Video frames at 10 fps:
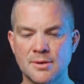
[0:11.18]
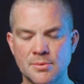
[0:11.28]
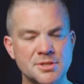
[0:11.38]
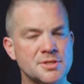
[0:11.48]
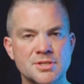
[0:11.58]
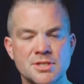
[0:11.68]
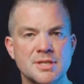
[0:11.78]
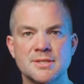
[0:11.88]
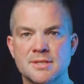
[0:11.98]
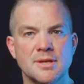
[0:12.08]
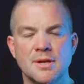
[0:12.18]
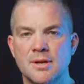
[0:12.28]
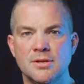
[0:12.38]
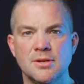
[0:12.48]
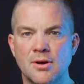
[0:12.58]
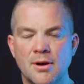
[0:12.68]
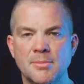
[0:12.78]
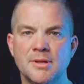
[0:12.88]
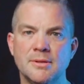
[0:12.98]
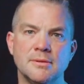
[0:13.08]
which is just your
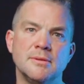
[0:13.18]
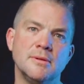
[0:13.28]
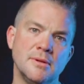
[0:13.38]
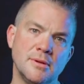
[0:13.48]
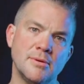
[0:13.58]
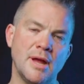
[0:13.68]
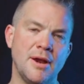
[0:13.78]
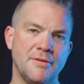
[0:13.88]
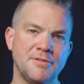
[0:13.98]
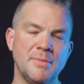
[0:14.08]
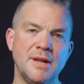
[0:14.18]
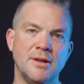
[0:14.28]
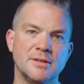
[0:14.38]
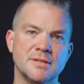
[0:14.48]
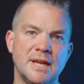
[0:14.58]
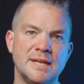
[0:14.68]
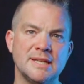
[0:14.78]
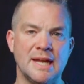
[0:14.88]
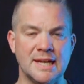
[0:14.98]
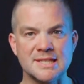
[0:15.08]
normal run-of-the-mill
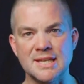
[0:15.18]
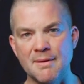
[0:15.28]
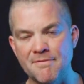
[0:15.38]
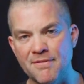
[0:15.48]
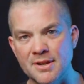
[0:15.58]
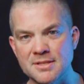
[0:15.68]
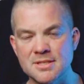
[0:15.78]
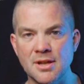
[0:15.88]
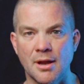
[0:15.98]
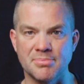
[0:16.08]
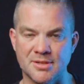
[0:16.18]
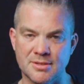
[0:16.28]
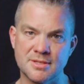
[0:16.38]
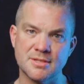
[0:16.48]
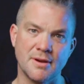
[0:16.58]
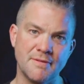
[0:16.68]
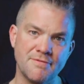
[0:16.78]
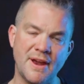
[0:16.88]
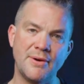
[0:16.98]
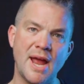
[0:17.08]
alternator, except for it's not, because it's got a
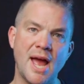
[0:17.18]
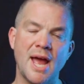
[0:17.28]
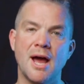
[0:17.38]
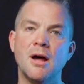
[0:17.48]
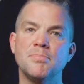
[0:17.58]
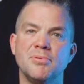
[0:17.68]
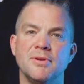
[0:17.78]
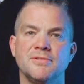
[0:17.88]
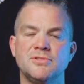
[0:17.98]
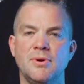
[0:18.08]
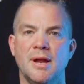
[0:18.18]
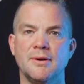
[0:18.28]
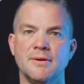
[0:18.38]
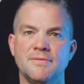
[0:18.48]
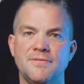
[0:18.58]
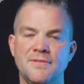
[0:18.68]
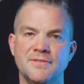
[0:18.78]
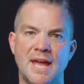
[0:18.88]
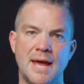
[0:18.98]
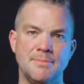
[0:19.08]
very high output of
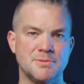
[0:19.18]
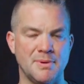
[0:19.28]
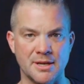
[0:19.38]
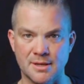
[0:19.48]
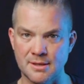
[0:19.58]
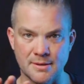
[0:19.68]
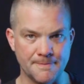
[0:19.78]
250 amps. But